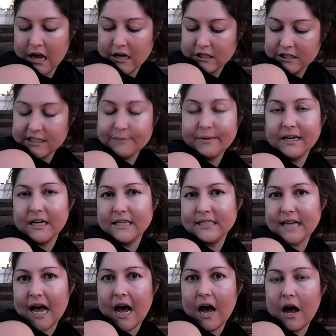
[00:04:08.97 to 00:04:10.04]
just because
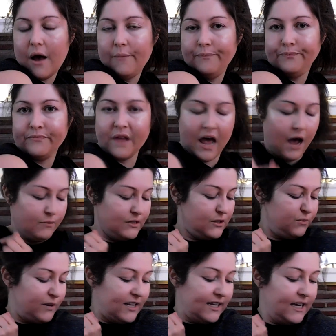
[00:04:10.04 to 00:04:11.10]
I was
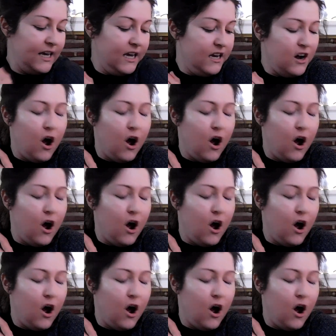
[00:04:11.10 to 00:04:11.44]
really